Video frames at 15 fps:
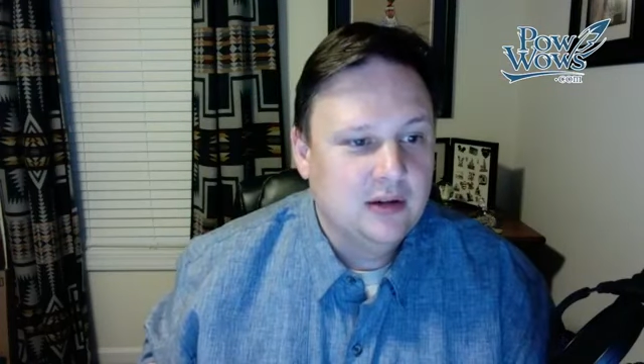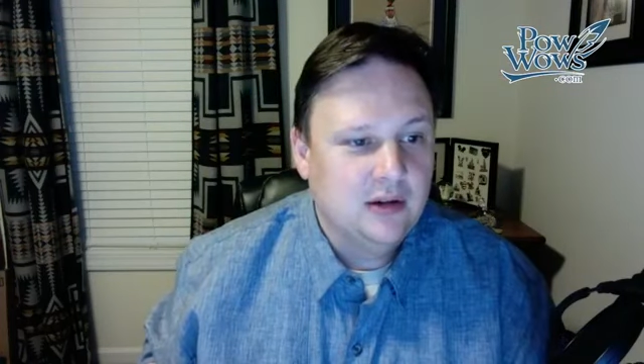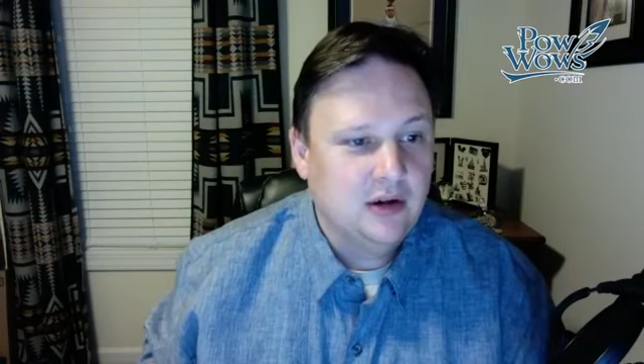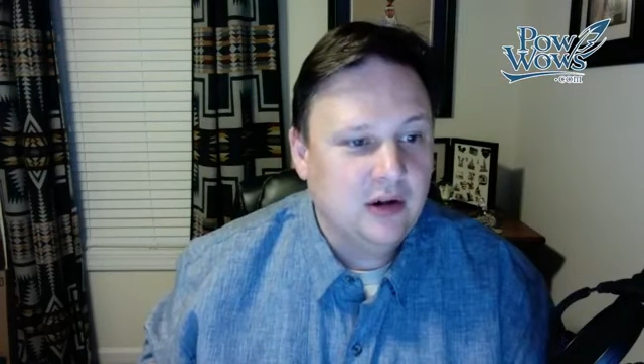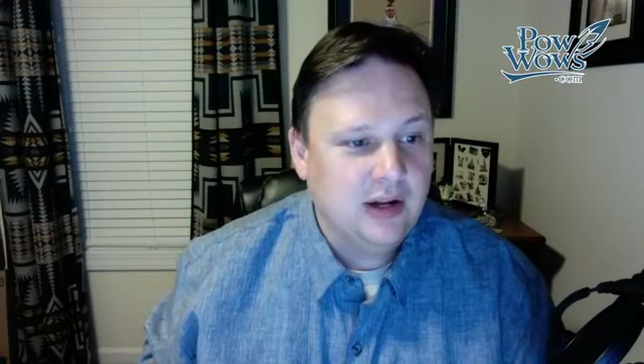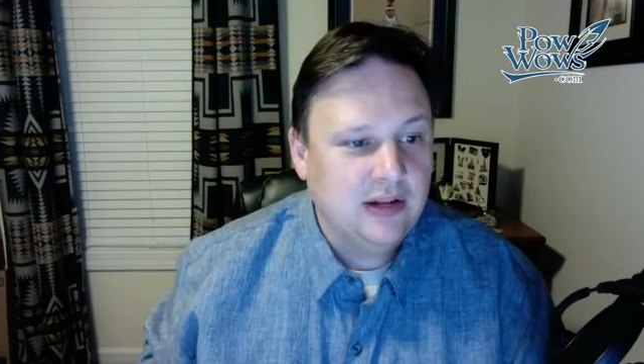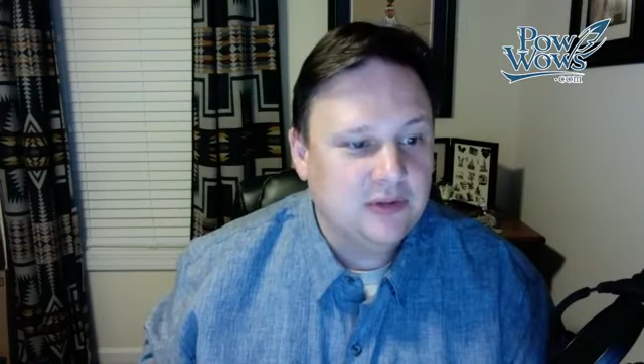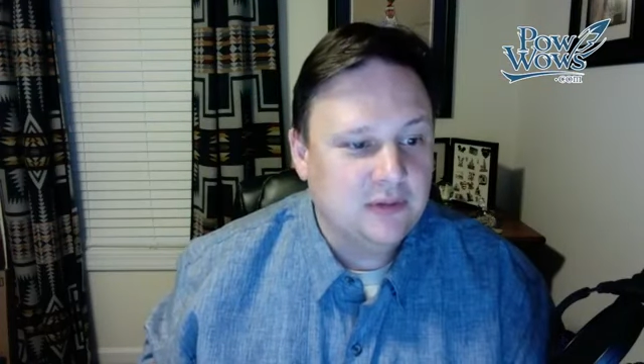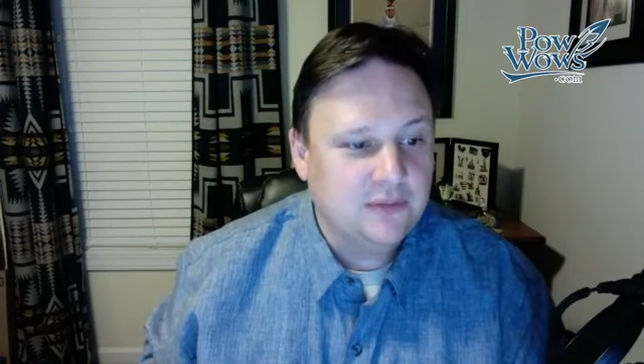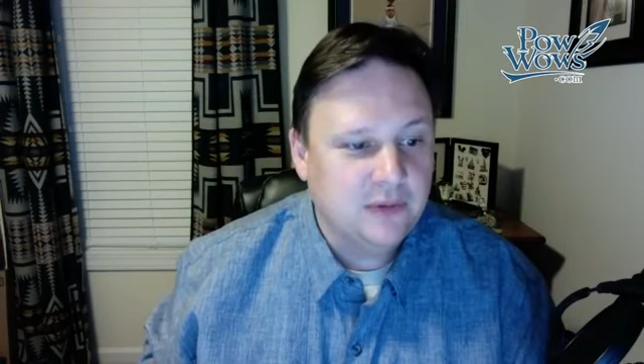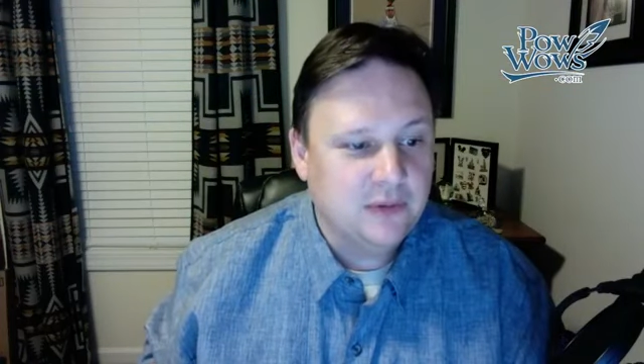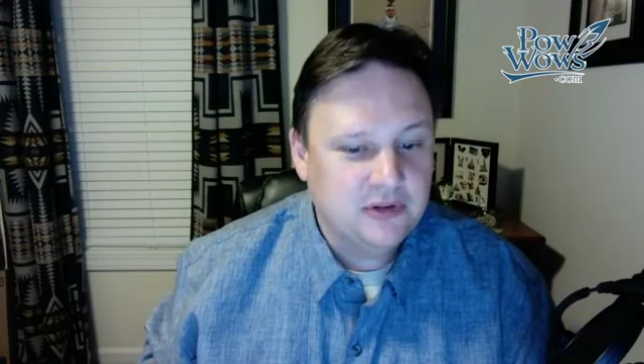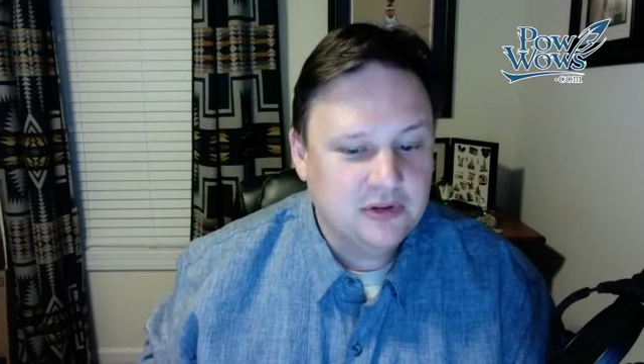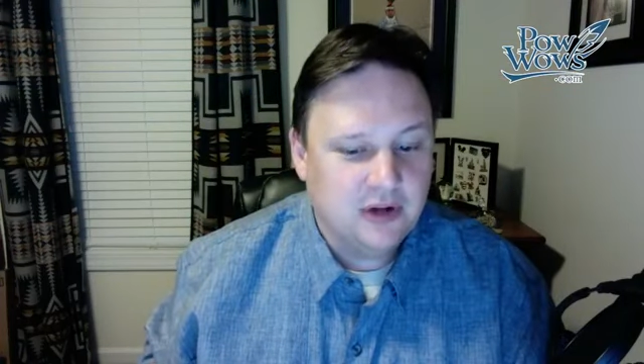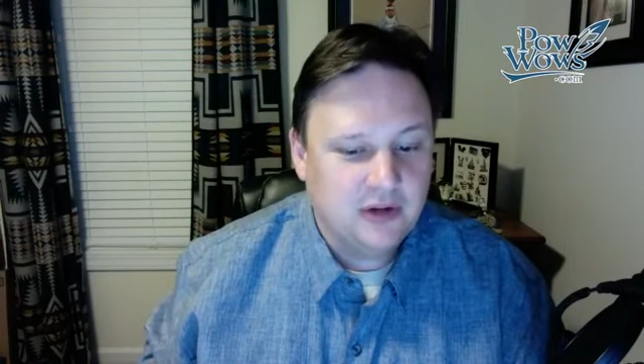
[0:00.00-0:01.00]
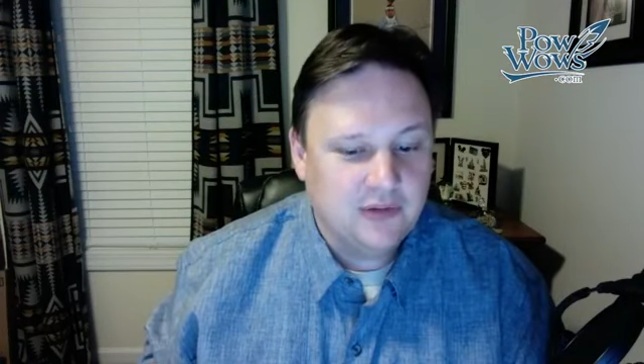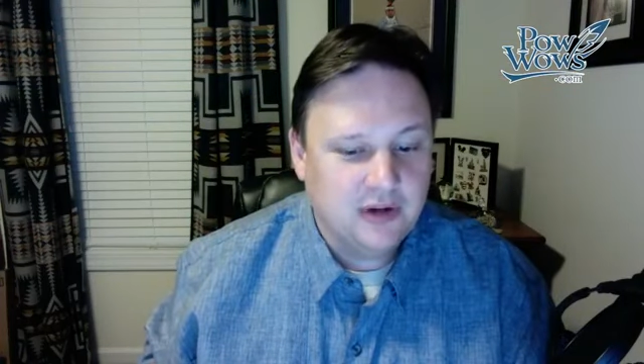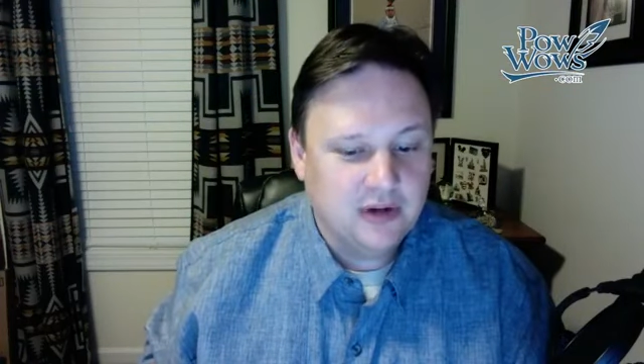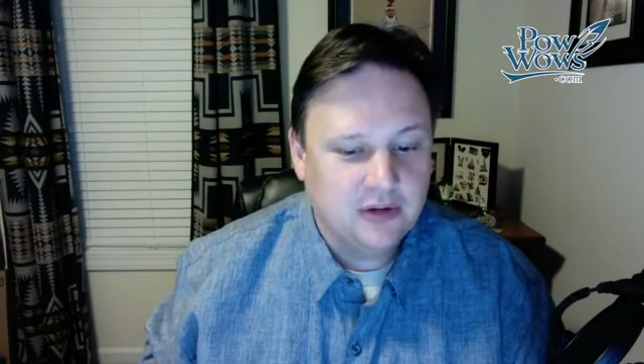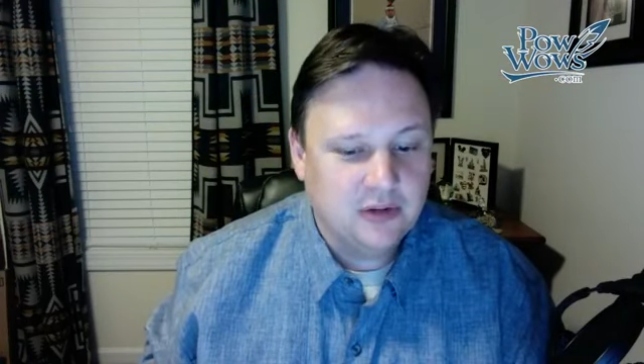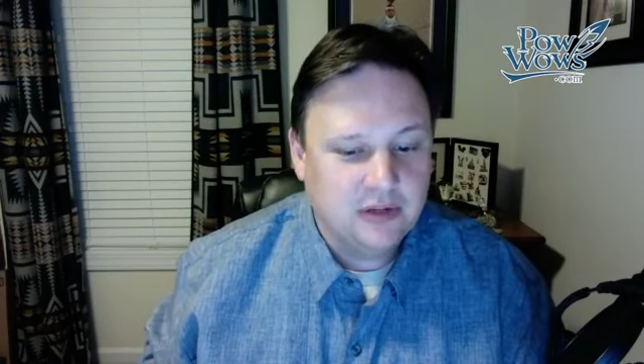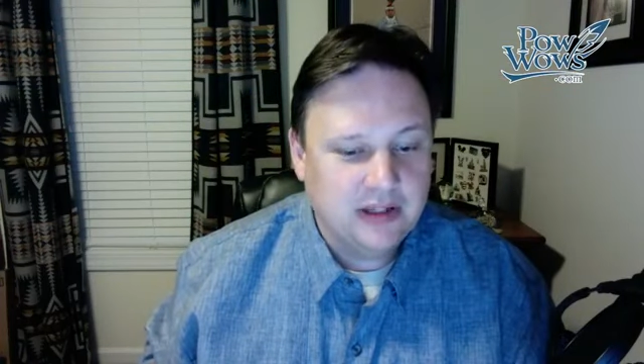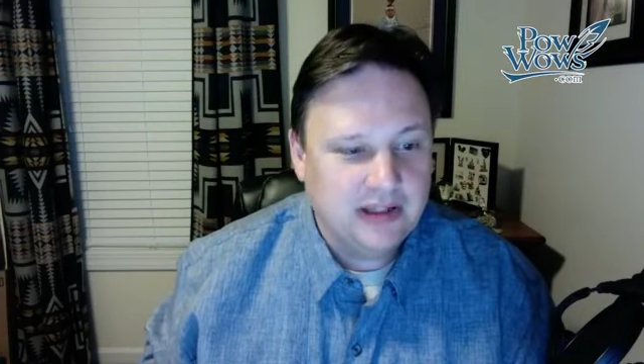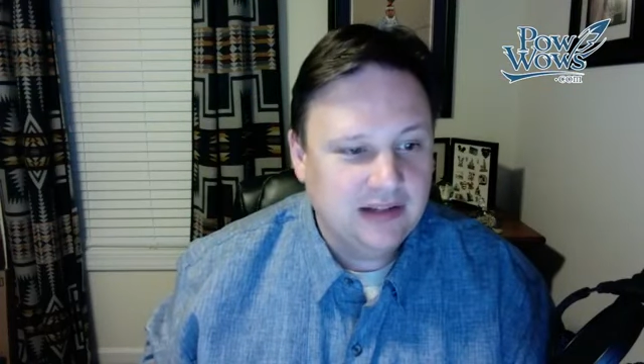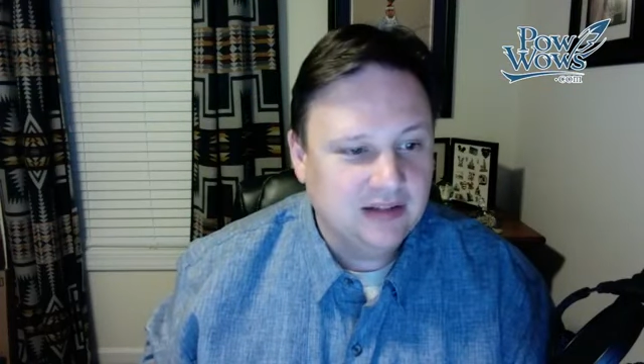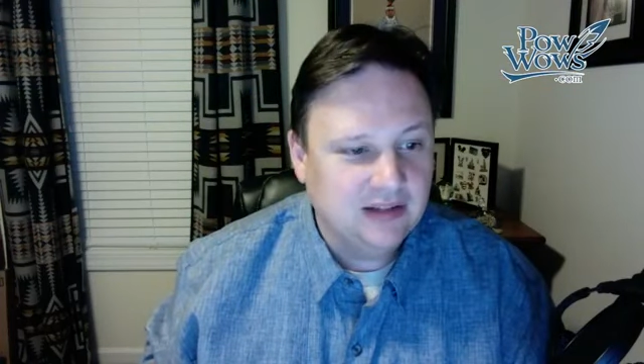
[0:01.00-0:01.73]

All right, so first off, I'll go ahead